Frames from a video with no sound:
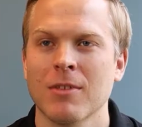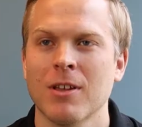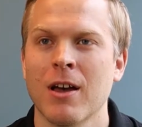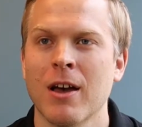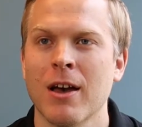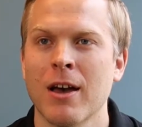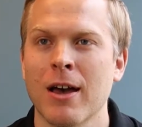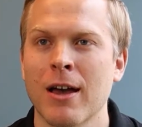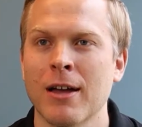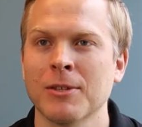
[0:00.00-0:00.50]

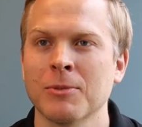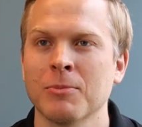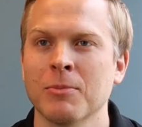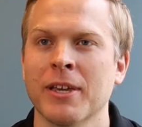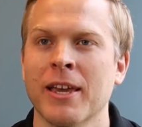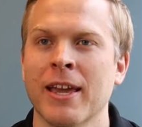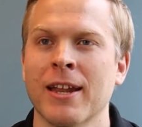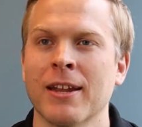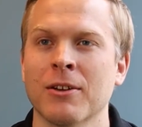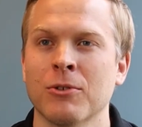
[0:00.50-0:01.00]
as
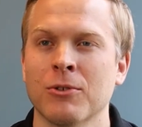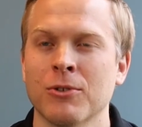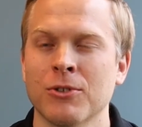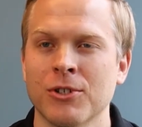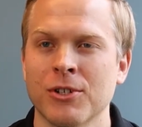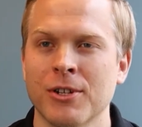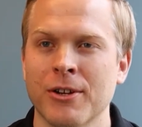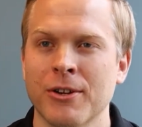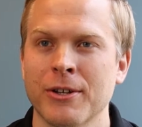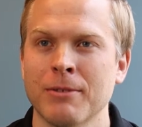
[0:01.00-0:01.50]
mechanical
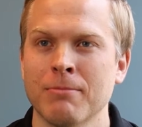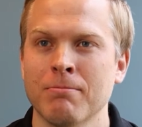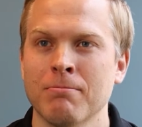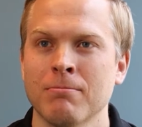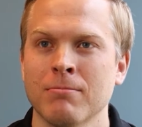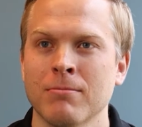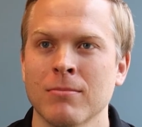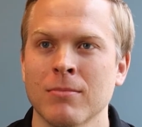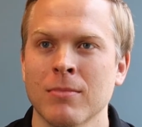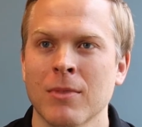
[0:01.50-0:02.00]
engineering.
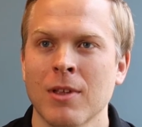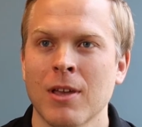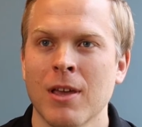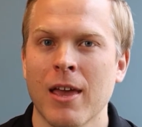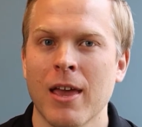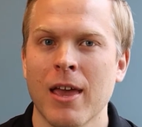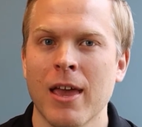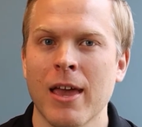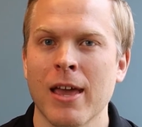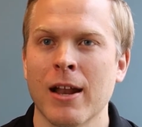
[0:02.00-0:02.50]

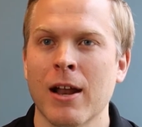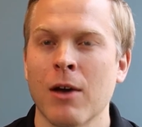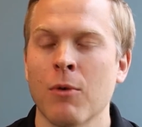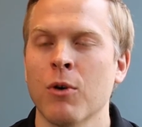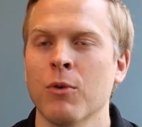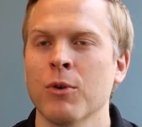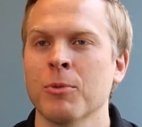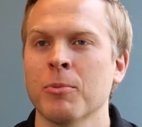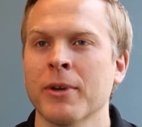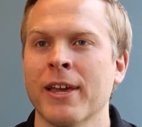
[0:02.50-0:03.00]
And I
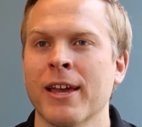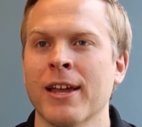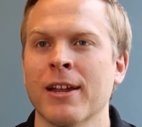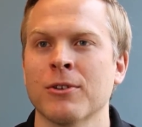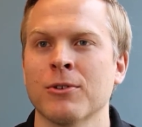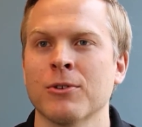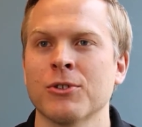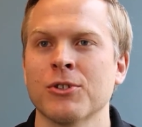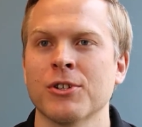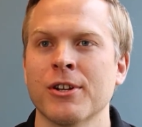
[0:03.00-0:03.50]
went with
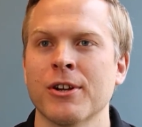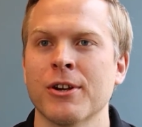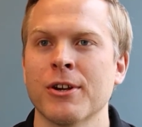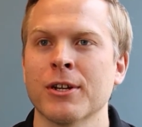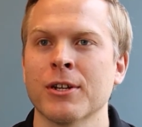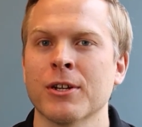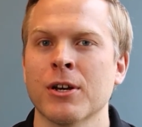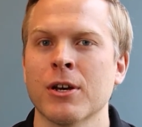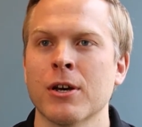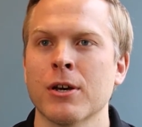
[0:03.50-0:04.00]
mechanical engineering
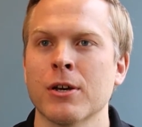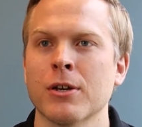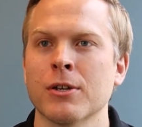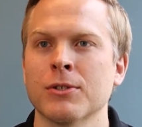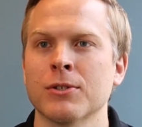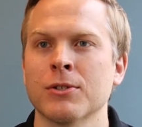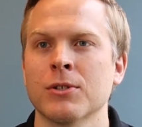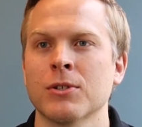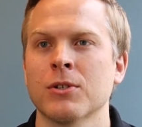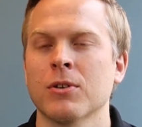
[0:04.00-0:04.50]

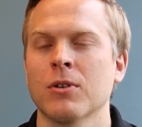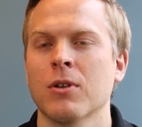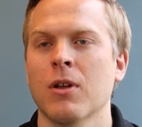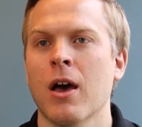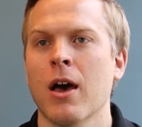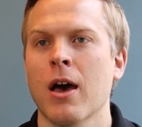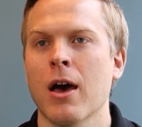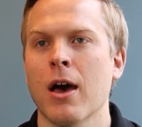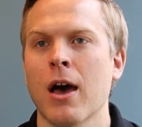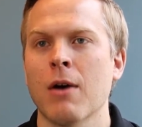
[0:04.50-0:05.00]
because
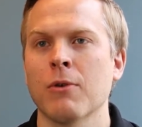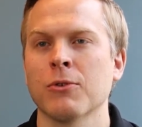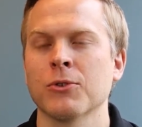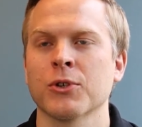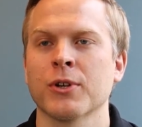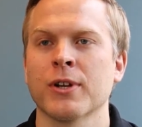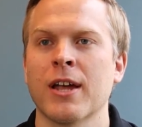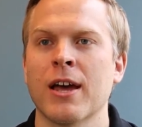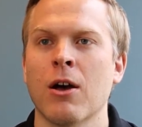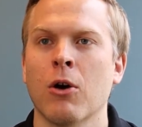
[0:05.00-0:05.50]
I was
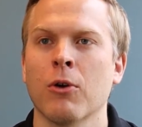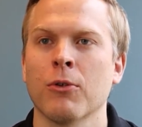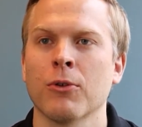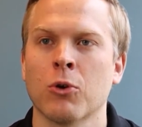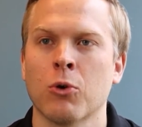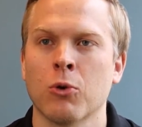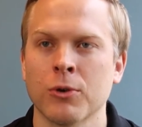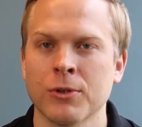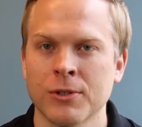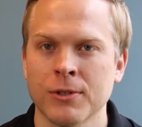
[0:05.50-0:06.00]
looking at all the
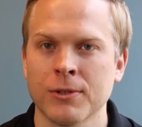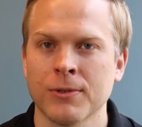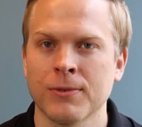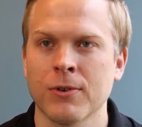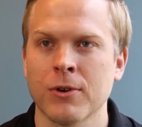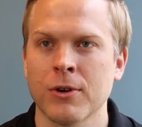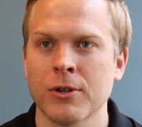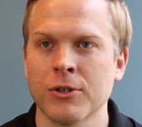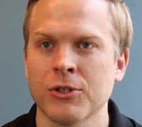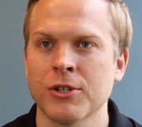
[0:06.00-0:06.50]
courses
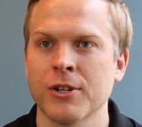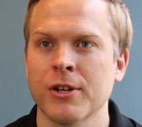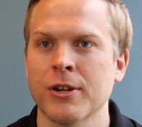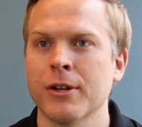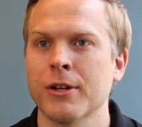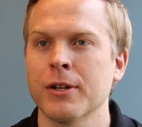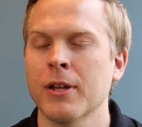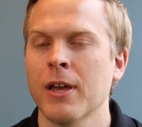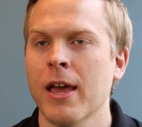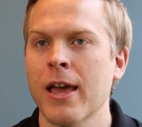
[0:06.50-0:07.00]
for
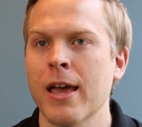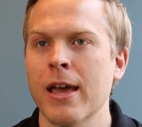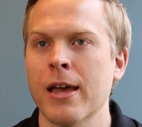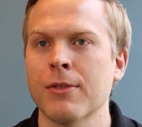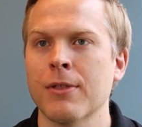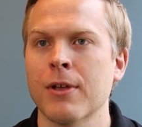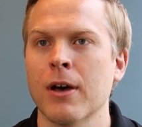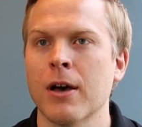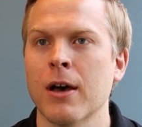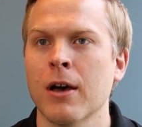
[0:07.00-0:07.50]
engineering,
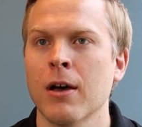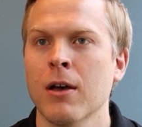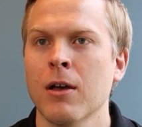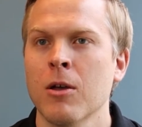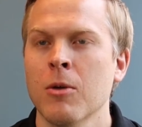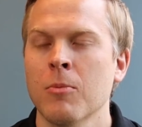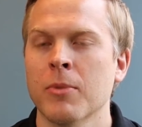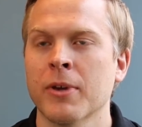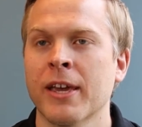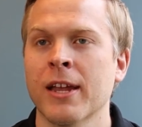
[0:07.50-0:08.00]
and the
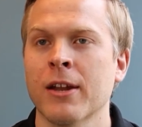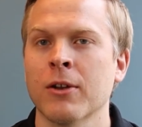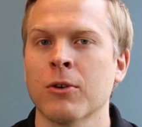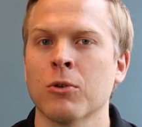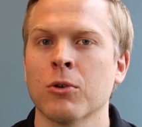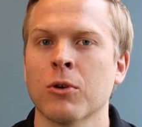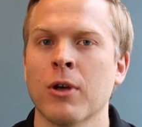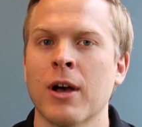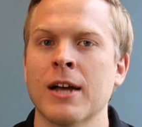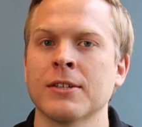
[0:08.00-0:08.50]

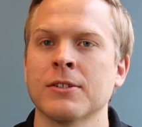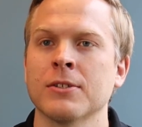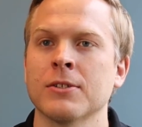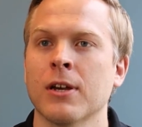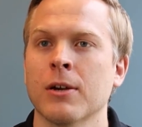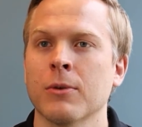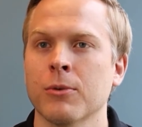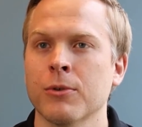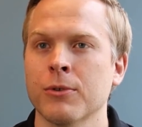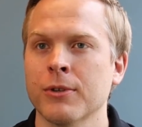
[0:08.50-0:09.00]
mechanical classes I
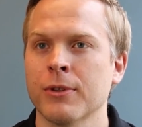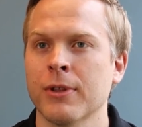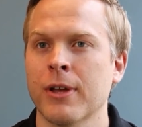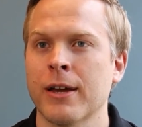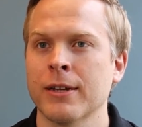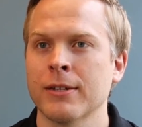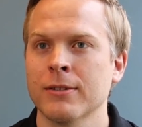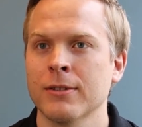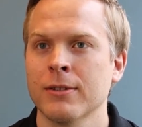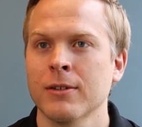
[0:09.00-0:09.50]
really
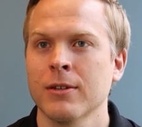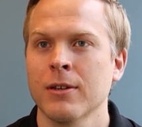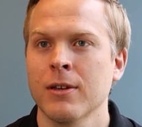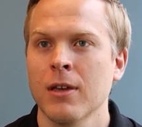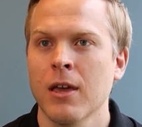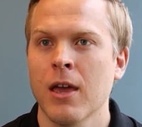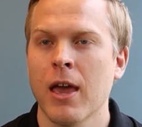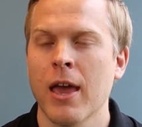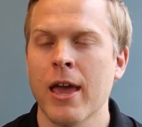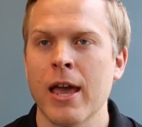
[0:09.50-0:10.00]
liked.
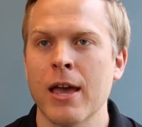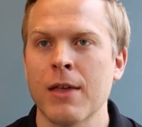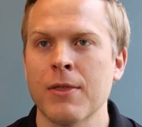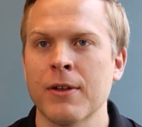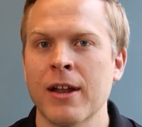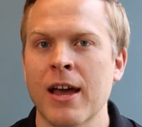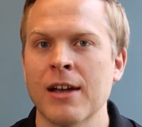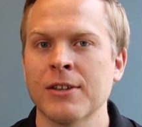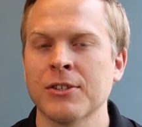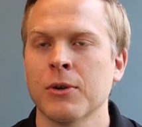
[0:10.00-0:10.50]
And then
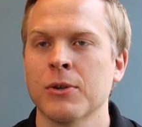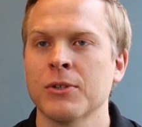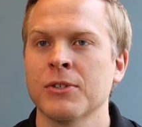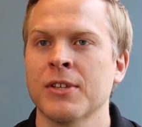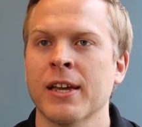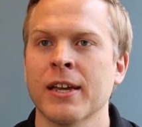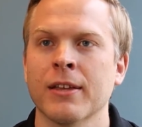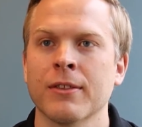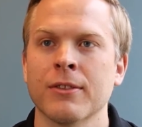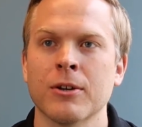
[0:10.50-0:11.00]
as I was
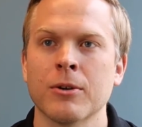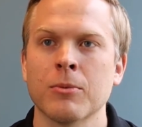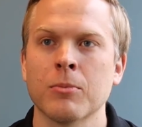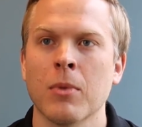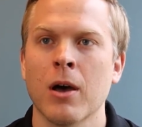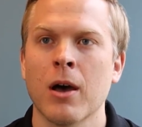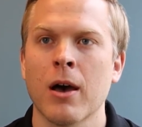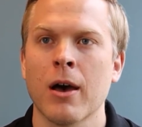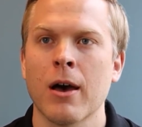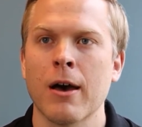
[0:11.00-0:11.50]
taking them,
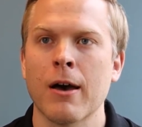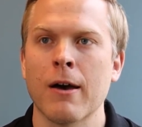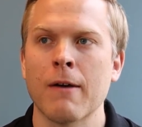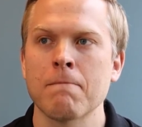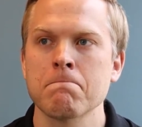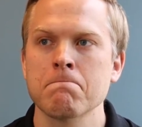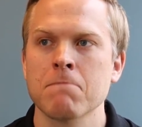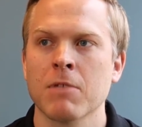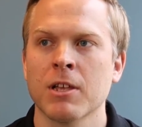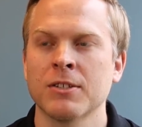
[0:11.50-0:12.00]

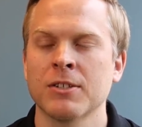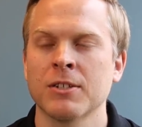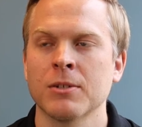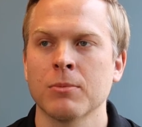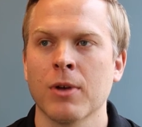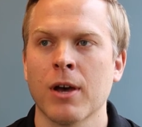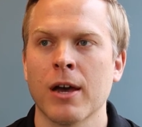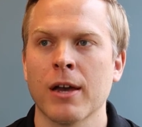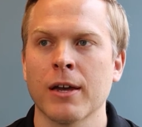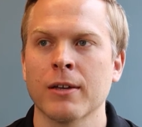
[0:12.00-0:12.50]
it seemed
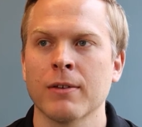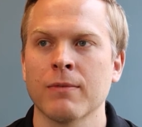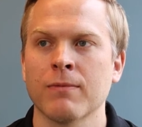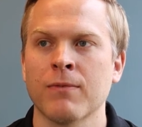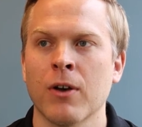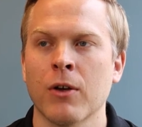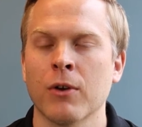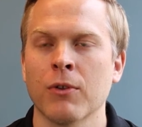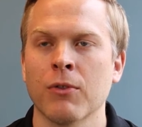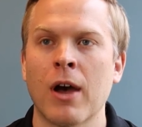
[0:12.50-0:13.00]
like it
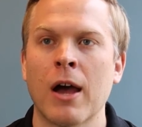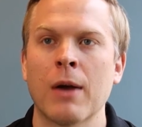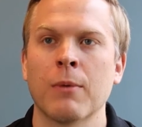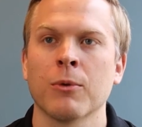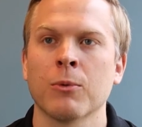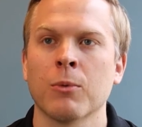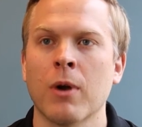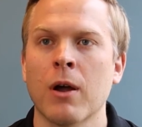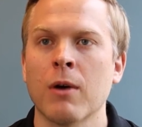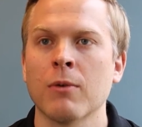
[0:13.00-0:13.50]
fell in line with what I